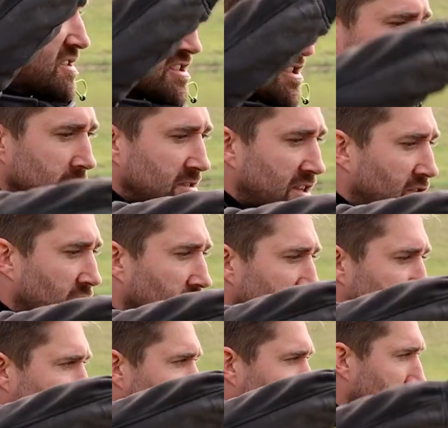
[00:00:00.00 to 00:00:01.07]
as soon as it
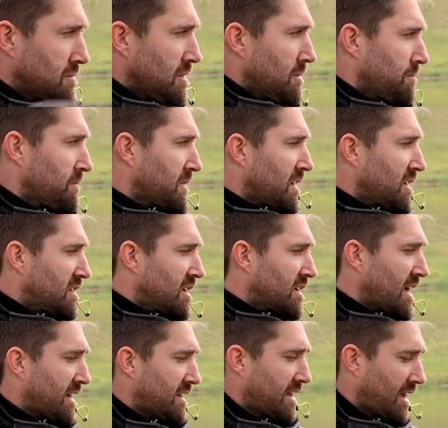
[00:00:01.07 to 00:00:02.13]
goes down, you
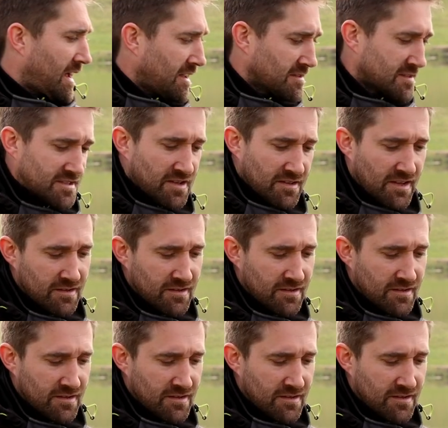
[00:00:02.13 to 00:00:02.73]
get instant